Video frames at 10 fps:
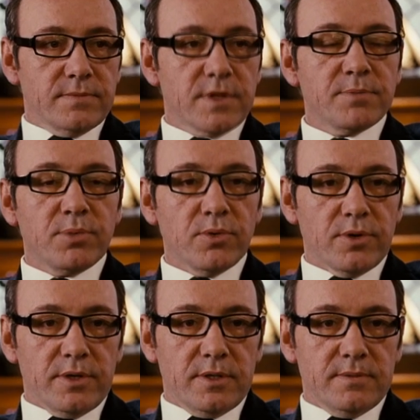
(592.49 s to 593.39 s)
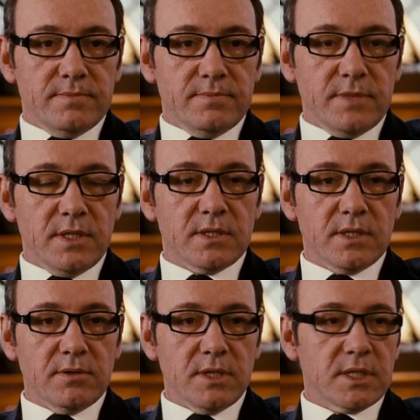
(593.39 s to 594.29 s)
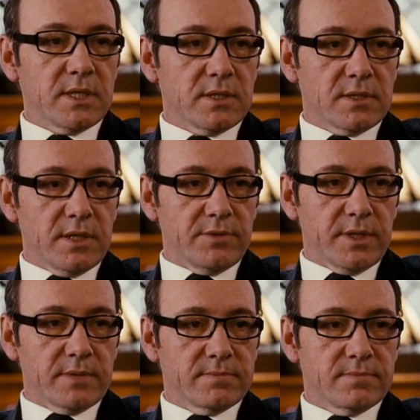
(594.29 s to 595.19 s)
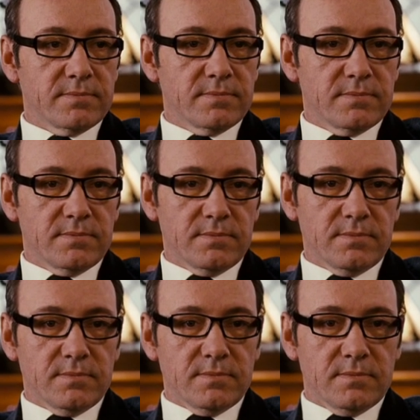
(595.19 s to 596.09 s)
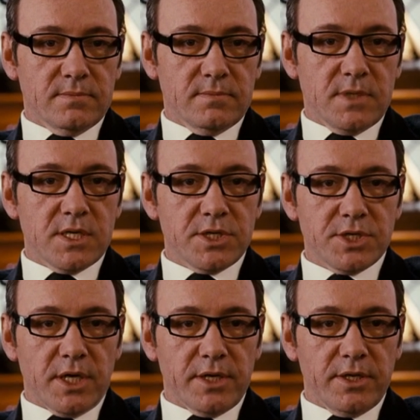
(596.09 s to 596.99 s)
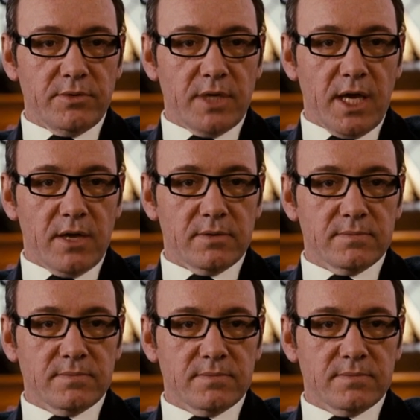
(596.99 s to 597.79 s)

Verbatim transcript: The board is seriously considering shutting you down.